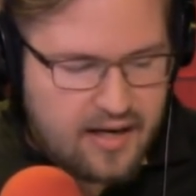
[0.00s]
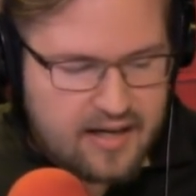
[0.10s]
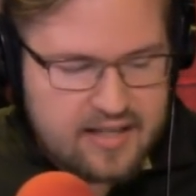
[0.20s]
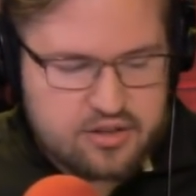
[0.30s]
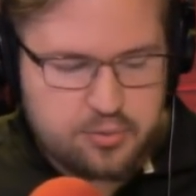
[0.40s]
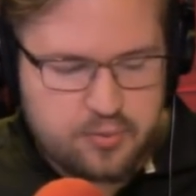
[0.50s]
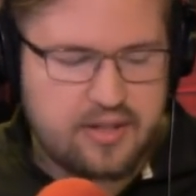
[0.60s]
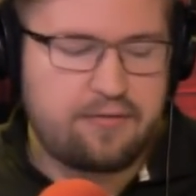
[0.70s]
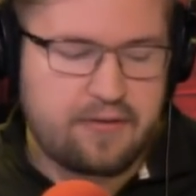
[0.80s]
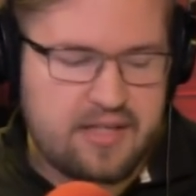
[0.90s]
it's a
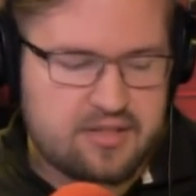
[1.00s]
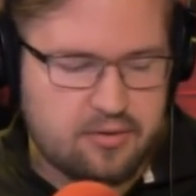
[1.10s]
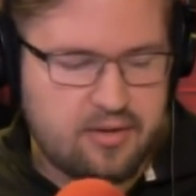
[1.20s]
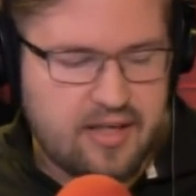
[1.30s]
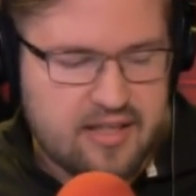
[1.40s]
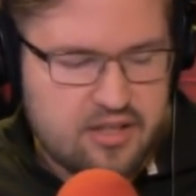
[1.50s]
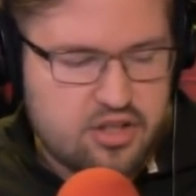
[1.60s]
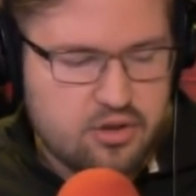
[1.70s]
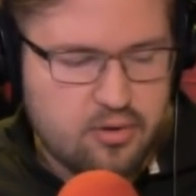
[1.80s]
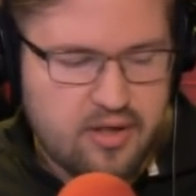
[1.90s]
really funny story. I can
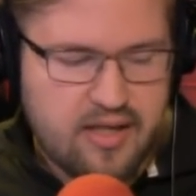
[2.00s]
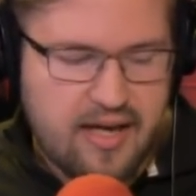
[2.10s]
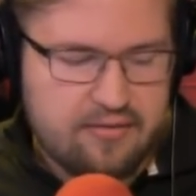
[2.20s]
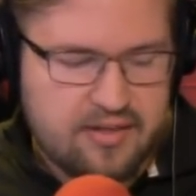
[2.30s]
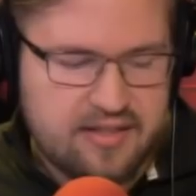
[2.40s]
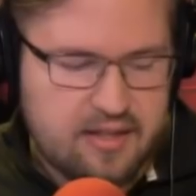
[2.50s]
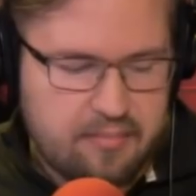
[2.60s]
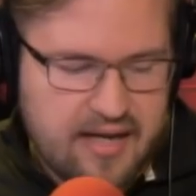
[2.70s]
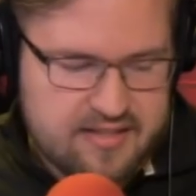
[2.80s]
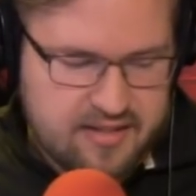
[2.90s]
enjoy everything that
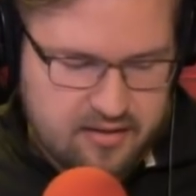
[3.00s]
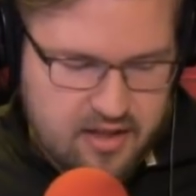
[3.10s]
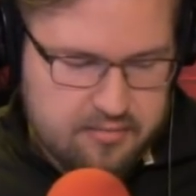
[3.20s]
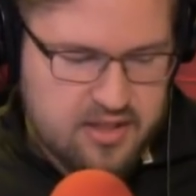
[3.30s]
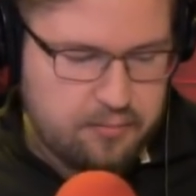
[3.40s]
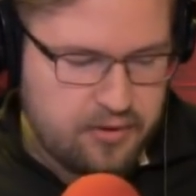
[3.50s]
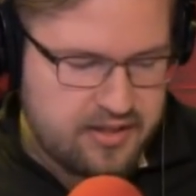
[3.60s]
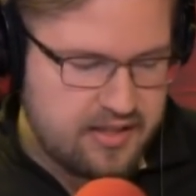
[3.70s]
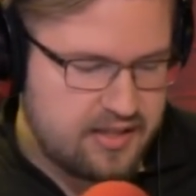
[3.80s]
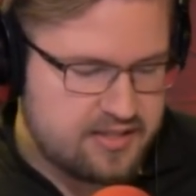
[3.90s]
Mad Snail comes up with
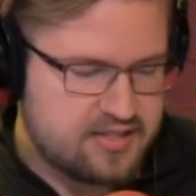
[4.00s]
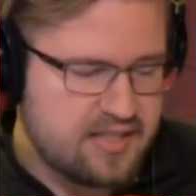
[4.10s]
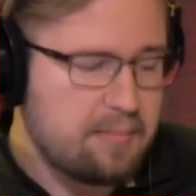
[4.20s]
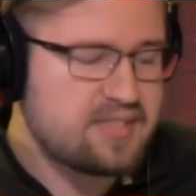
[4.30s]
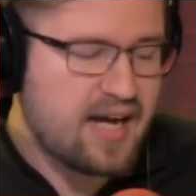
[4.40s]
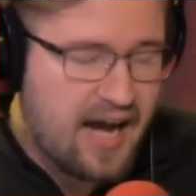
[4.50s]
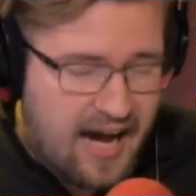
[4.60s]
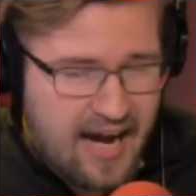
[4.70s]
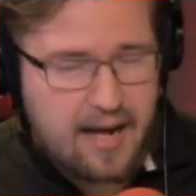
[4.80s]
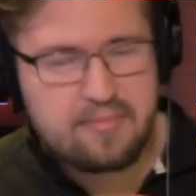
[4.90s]
it, and it
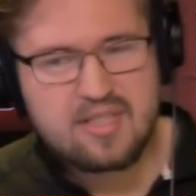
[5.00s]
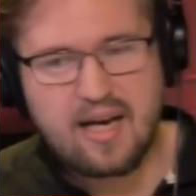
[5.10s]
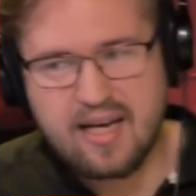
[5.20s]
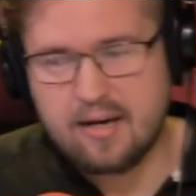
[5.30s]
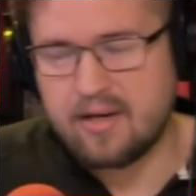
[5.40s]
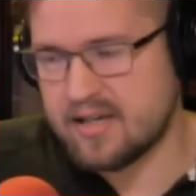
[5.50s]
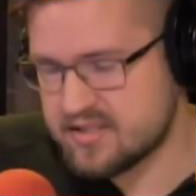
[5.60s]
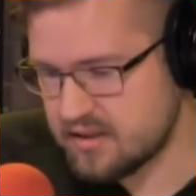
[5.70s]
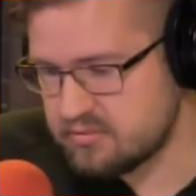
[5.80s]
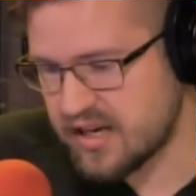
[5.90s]
sometimes, I gotta be honest,
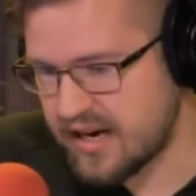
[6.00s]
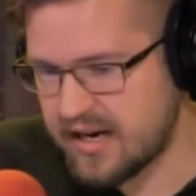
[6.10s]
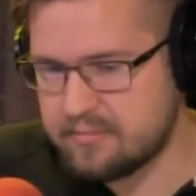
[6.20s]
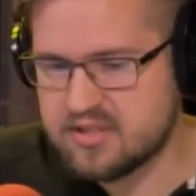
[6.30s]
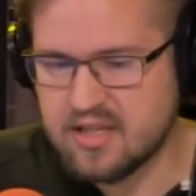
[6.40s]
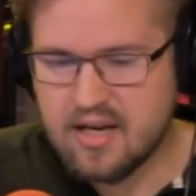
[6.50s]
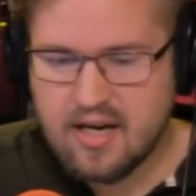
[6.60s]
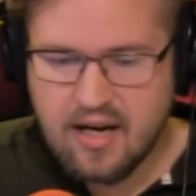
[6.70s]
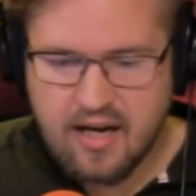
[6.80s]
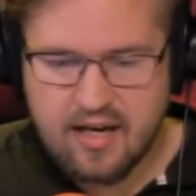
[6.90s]
sometimes
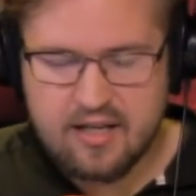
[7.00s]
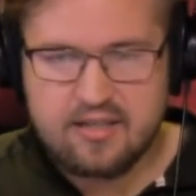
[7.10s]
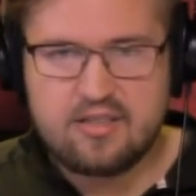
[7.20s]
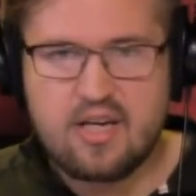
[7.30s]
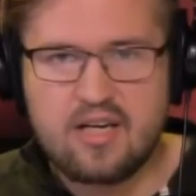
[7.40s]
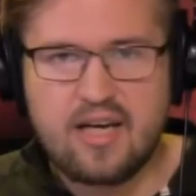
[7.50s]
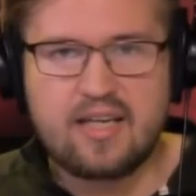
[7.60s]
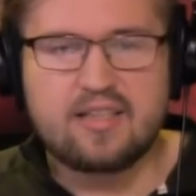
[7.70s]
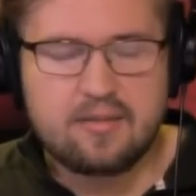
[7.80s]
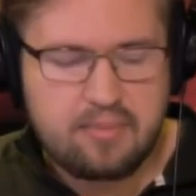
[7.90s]

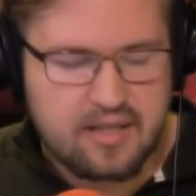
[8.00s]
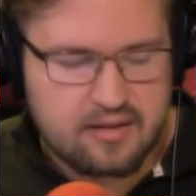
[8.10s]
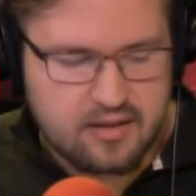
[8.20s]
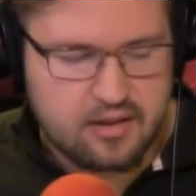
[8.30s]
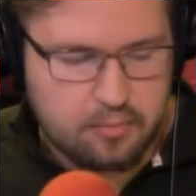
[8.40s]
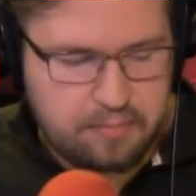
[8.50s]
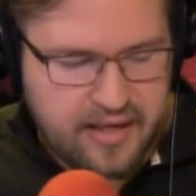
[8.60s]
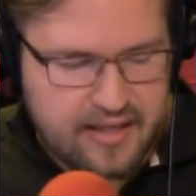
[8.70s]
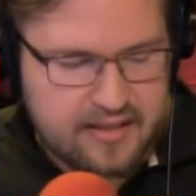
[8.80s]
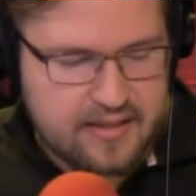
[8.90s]
Xian can be a little
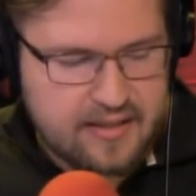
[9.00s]
bit